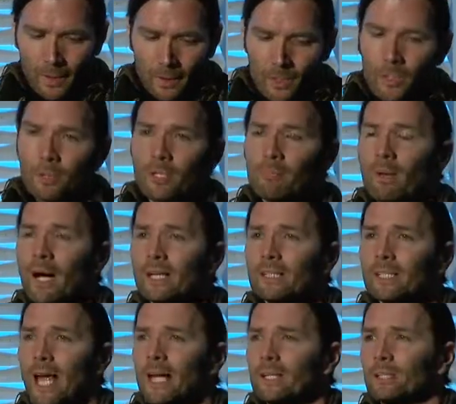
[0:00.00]
So the
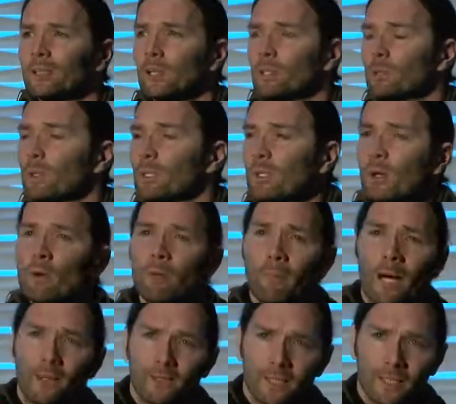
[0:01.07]
modern anecdotes, we know
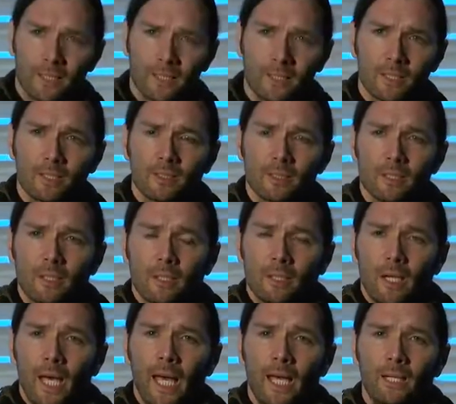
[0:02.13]
about these,
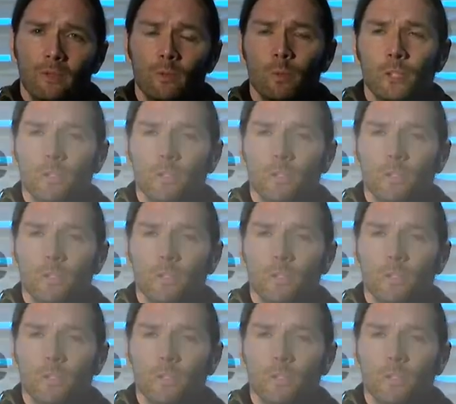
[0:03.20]
and we